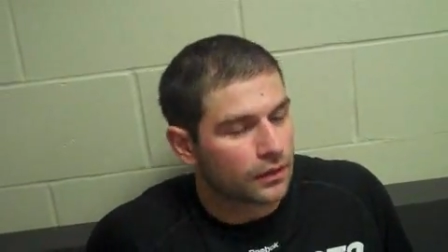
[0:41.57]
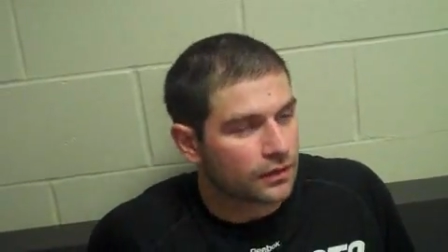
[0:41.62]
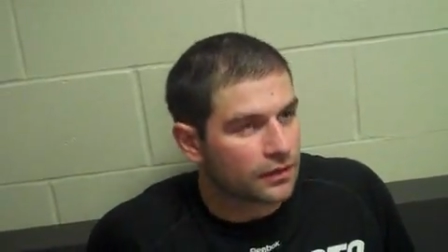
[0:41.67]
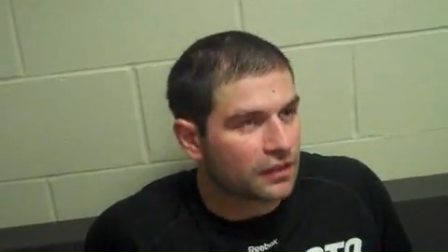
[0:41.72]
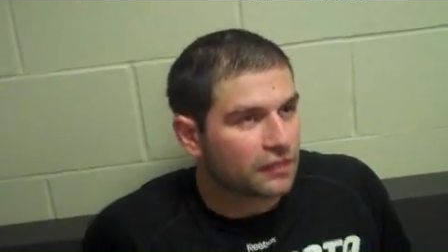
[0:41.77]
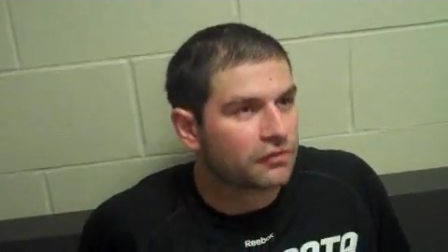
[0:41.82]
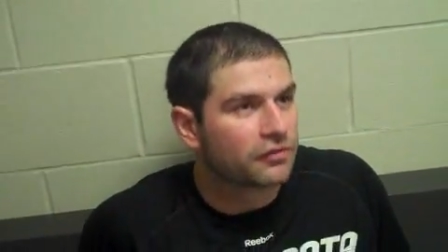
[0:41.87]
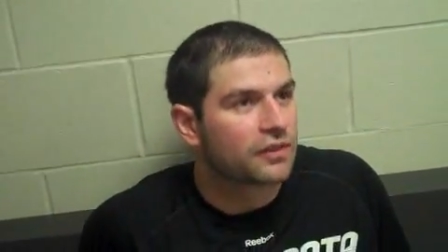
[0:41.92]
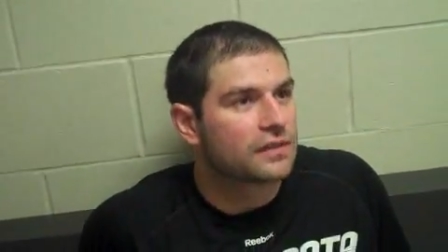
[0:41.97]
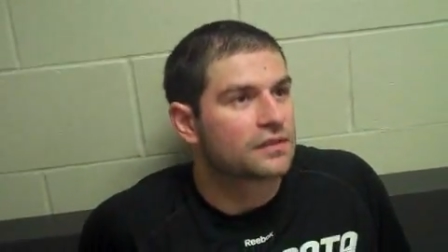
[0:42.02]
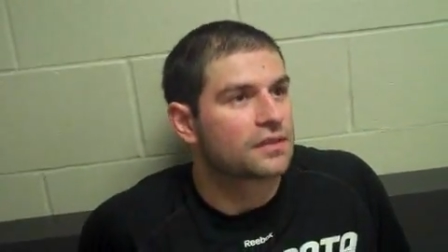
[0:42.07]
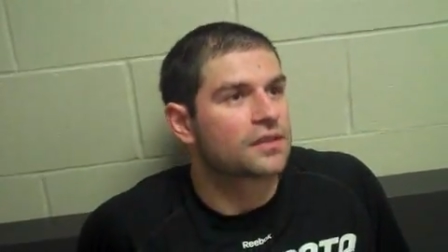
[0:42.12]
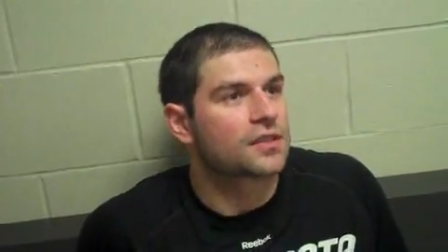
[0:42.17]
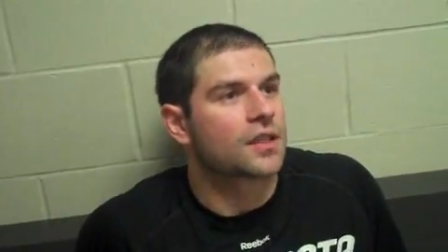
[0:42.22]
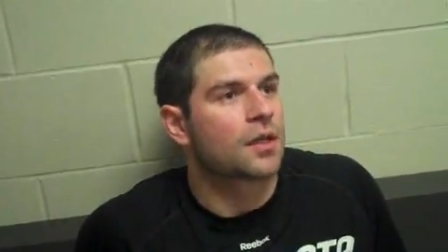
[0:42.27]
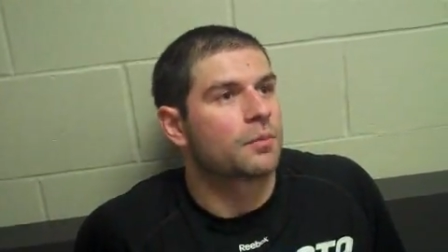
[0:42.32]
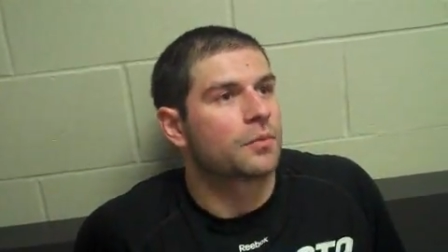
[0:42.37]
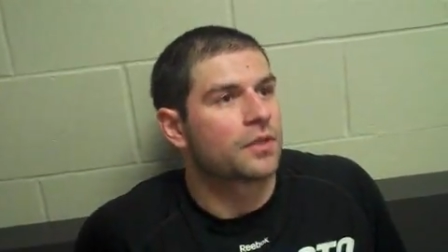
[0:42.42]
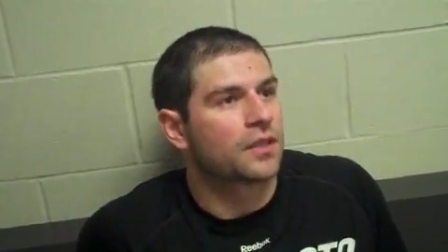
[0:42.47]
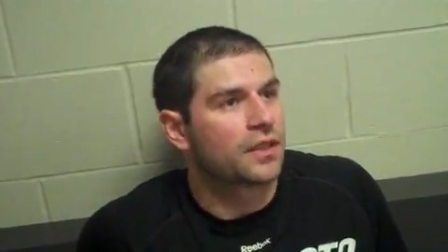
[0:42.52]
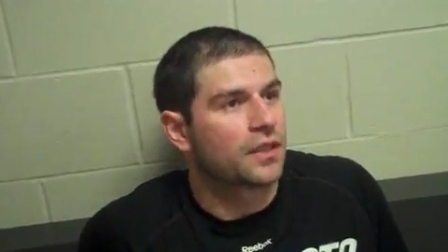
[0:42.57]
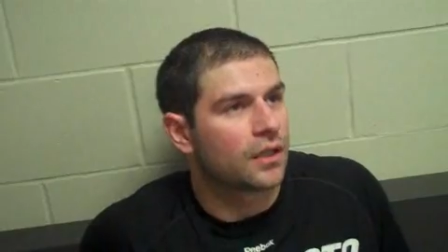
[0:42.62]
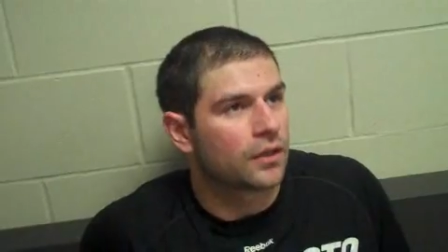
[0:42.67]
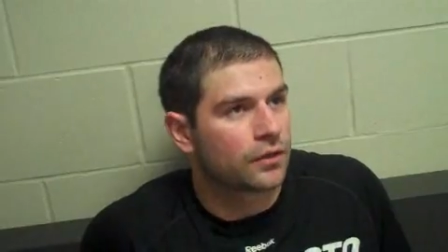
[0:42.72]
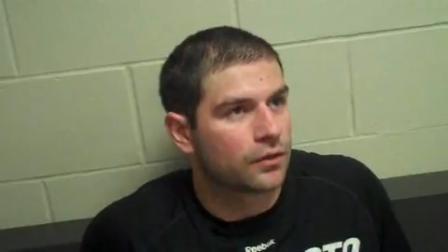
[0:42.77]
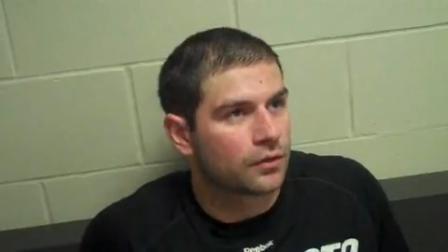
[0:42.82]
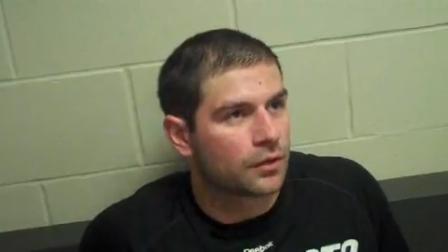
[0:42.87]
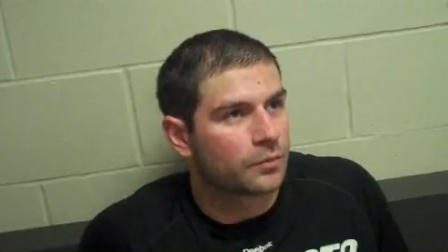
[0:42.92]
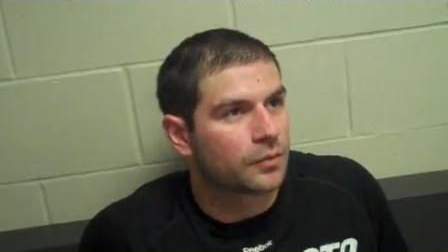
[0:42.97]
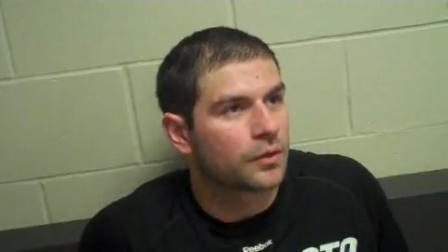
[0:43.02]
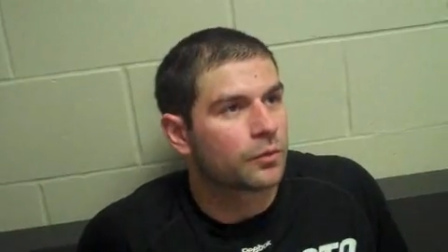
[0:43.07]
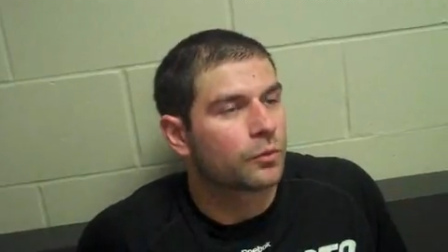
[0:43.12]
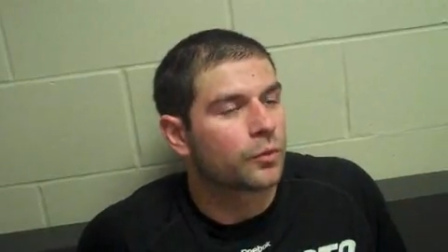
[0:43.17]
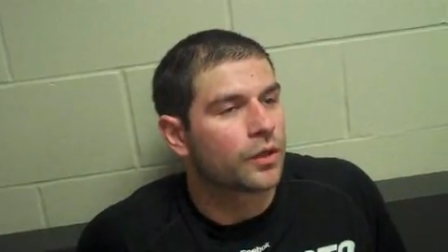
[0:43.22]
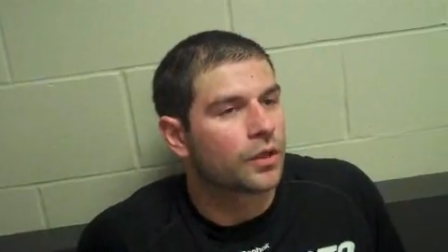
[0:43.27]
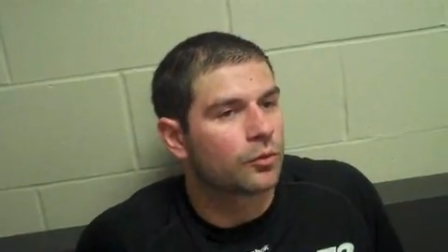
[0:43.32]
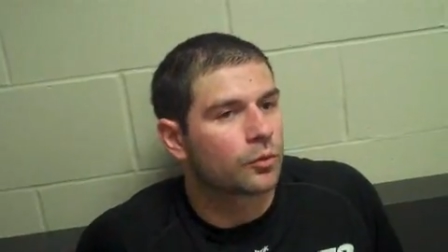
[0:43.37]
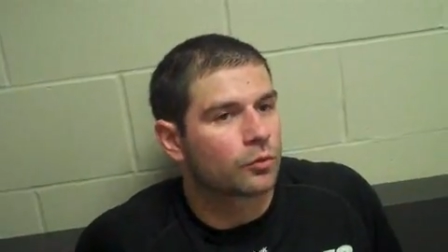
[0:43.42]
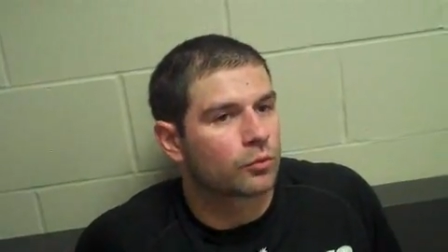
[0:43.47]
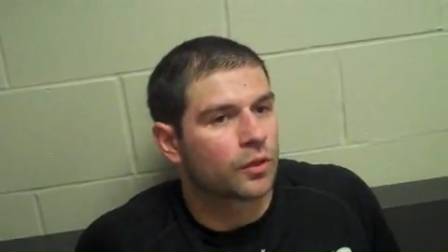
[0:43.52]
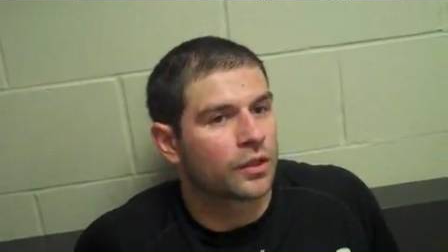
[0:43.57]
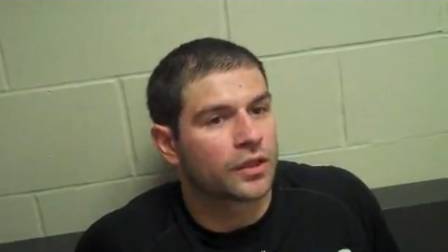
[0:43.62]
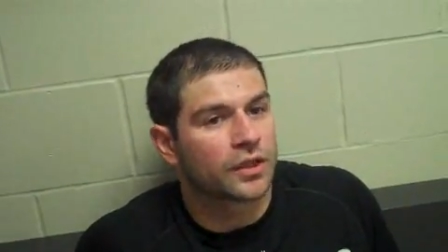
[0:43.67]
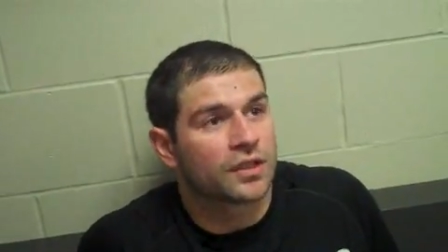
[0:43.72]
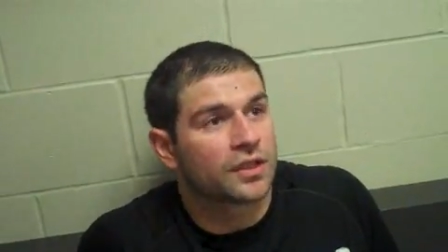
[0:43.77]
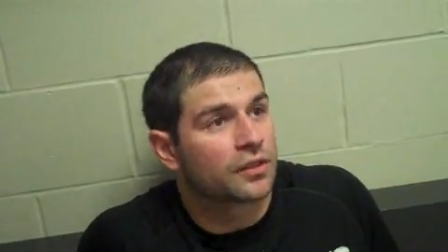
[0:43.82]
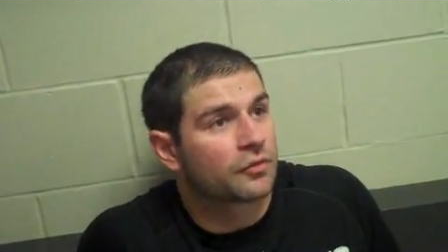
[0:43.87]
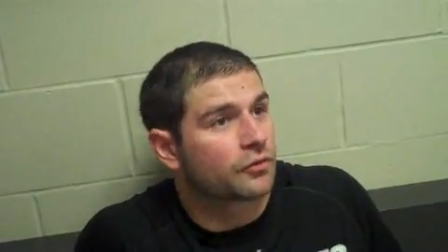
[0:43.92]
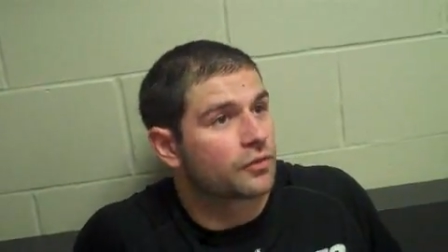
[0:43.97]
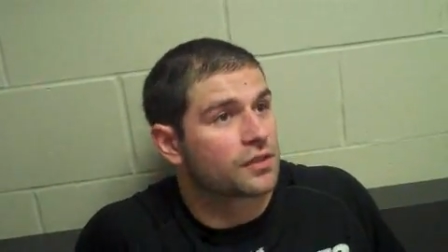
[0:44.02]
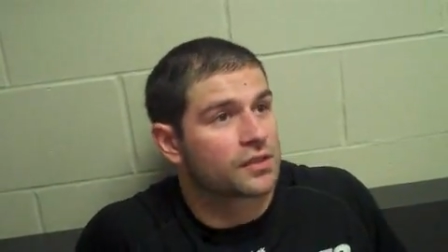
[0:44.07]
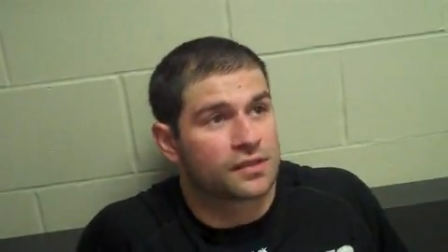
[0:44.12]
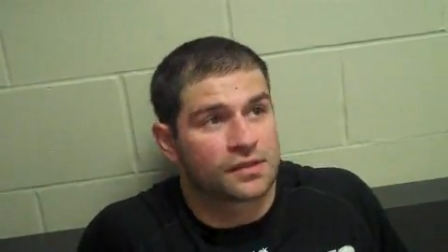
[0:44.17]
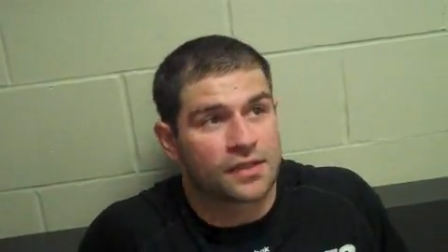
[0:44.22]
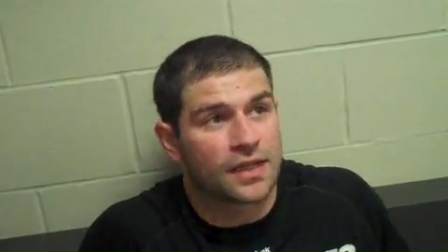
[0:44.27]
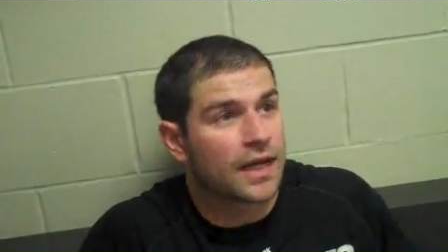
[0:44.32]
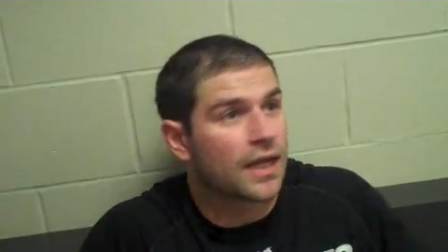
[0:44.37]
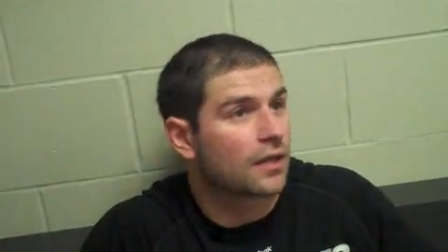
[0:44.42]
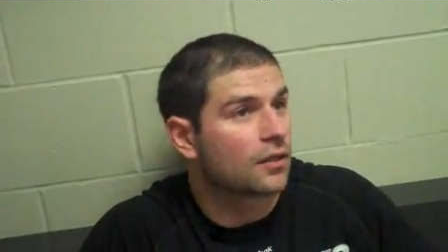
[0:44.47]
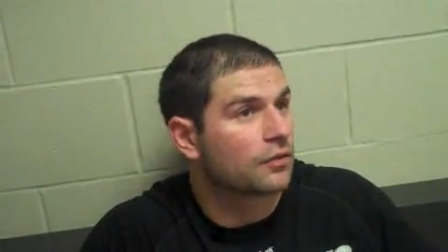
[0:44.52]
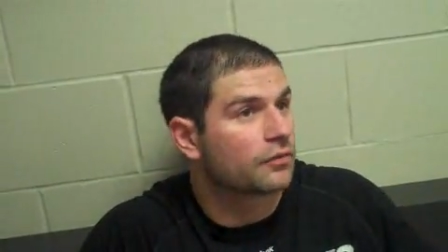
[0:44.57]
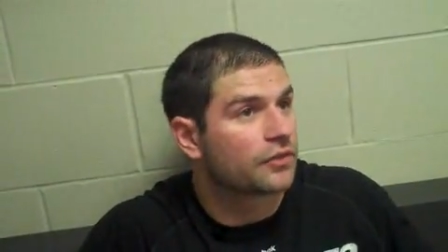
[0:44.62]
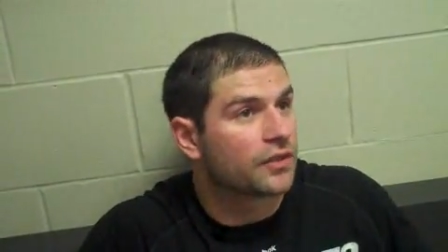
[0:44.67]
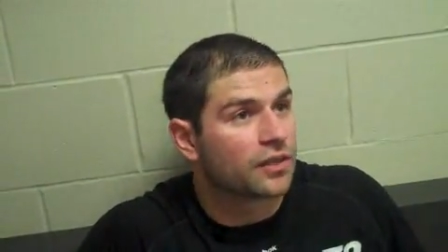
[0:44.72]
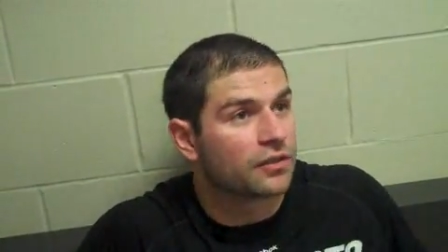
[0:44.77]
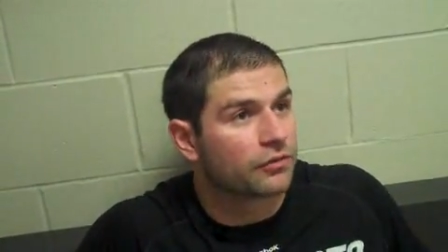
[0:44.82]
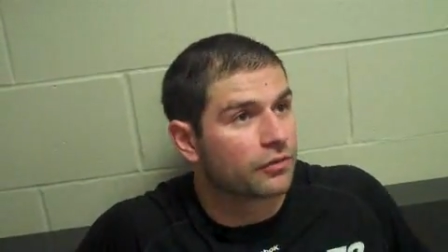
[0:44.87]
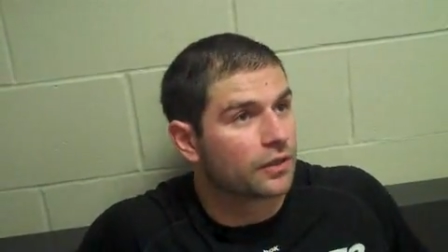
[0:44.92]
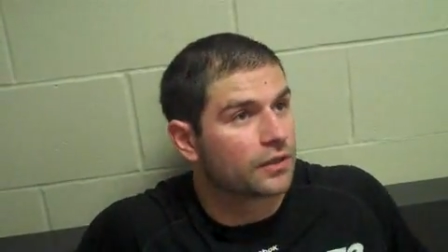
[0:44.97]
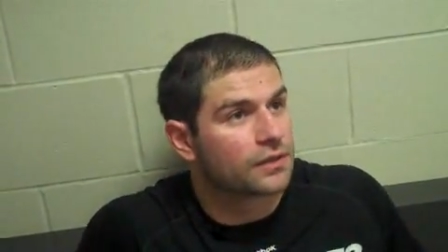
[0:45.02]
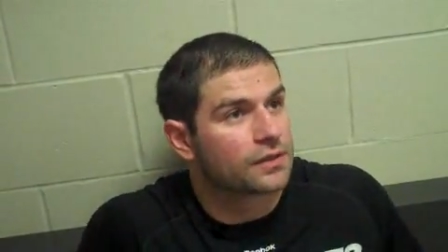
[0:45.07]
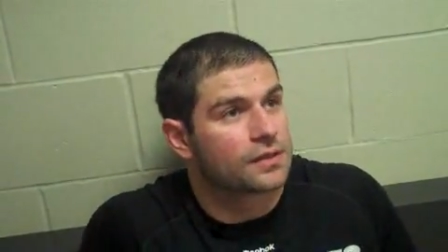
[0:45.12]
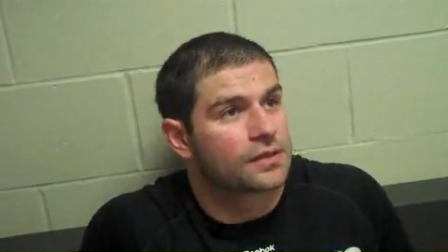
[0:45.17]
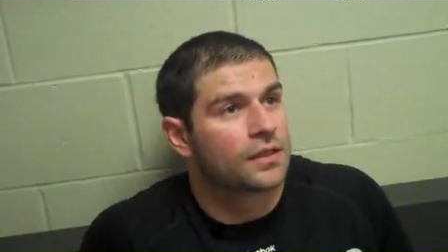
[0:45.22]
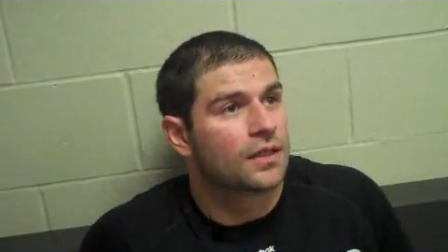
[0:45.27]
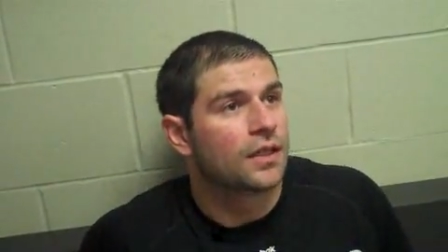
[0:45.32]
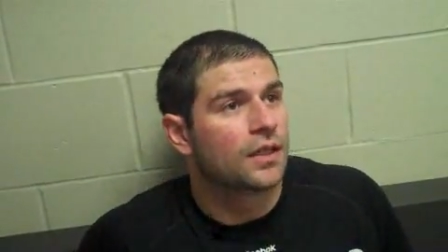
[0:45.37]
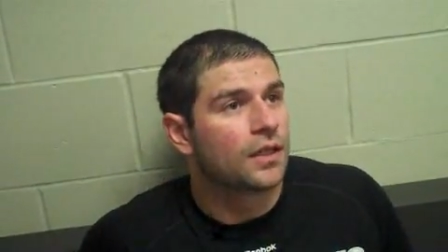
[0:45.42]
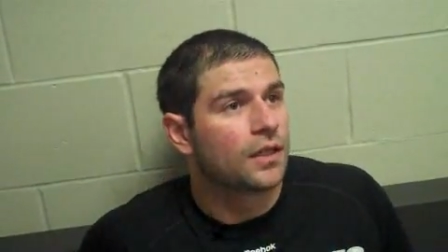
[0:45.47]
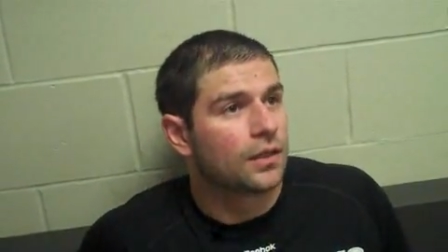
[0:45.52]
the defense is coming together. I mean, we, we're running a different style of defense